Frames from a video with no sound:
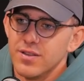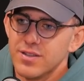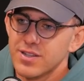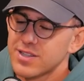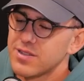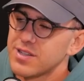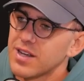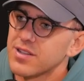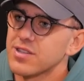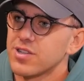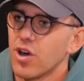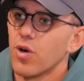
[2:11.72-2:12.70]
the singing
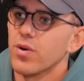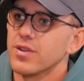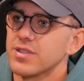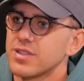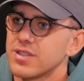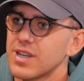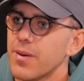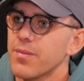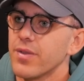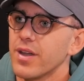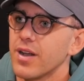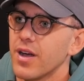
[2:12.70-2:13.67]
the song was
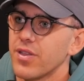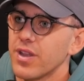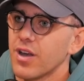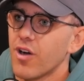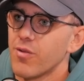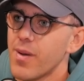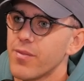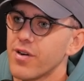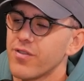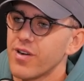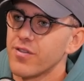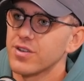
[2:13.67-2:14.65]
something that I think I'll remember
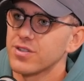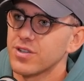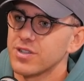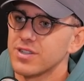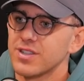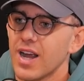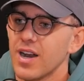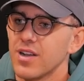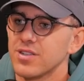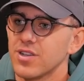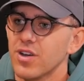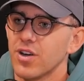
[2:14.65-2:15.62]
forever, sort of just standing
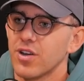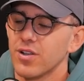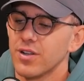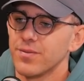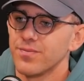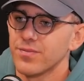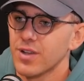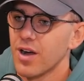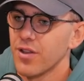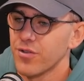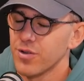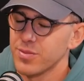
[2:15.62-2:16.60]
in a circle and
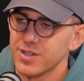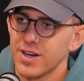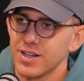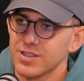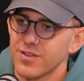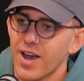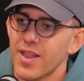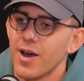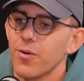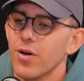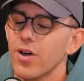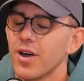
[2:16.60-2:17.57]
going through the proceedings of how
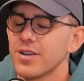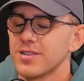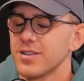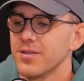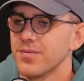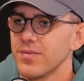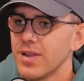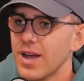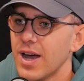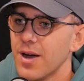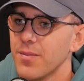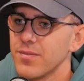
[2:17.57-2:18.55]
that works, and
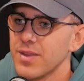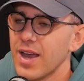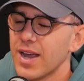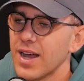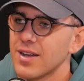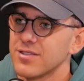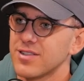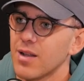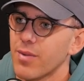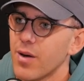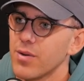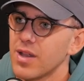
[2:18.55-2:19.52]
getting to
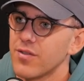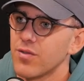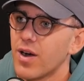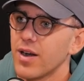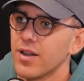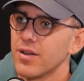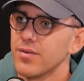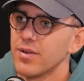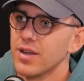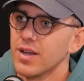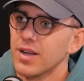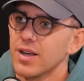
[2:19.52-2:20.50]
celebrate with everyone. And
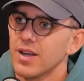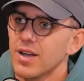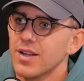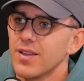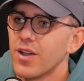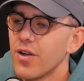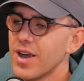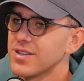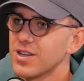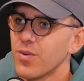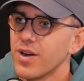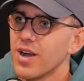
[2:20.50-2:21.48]
they're not
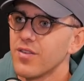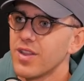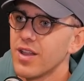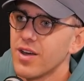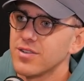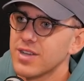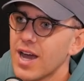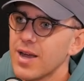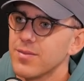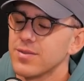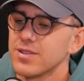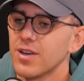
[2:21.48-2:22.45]
easy to win over there, those
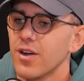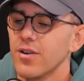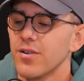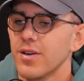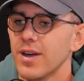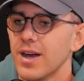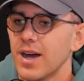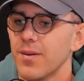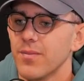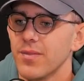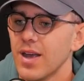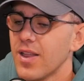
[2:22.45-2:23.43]
games. So
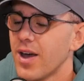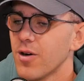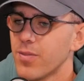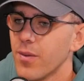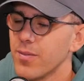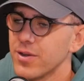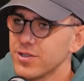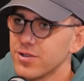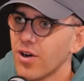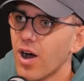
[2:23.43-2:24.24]
they were probably my two